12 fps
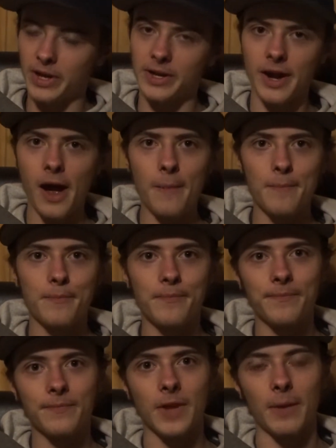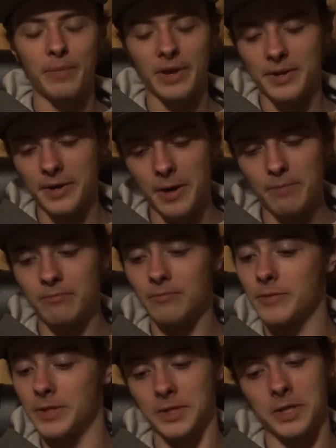it up,
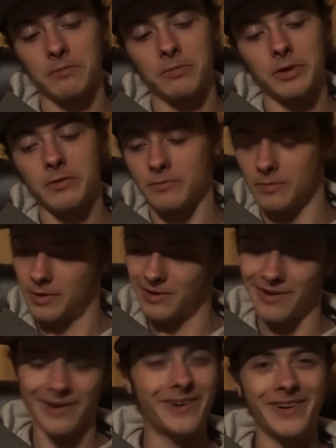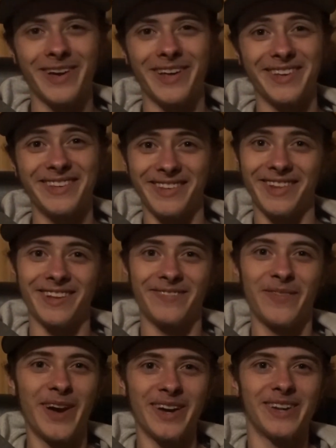examine it. Like, oh yeah, this is a nice
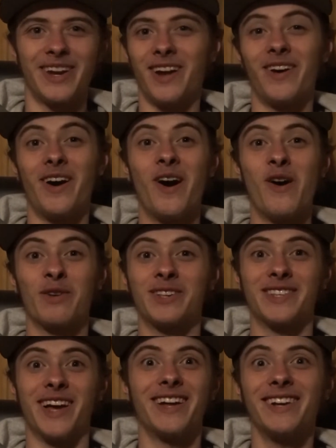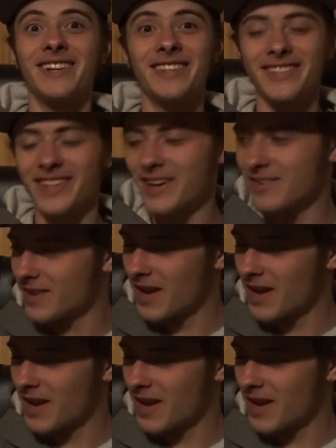buck, all excited and stuff.